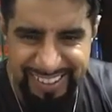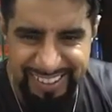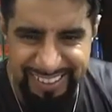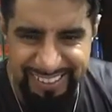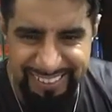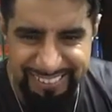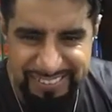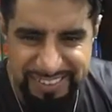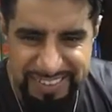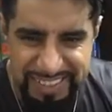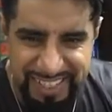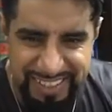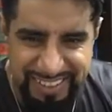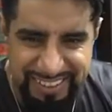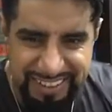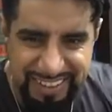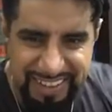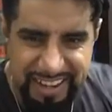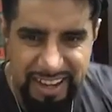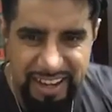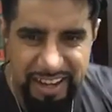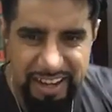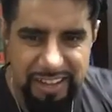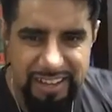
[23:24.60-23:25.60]
okay.
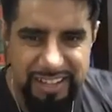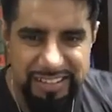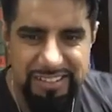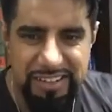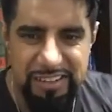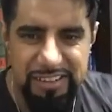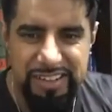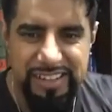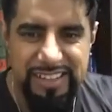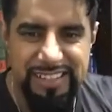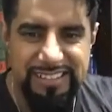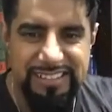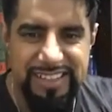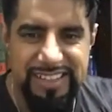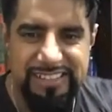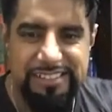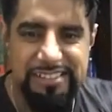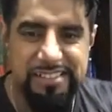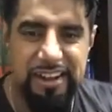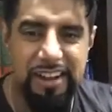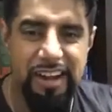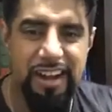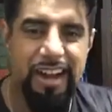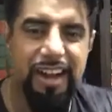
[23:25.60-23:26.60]
As long as that's
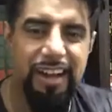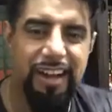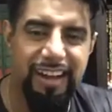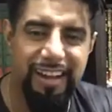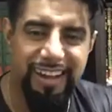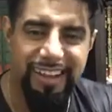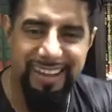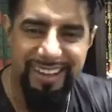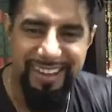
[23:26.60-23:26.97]
not. Uh,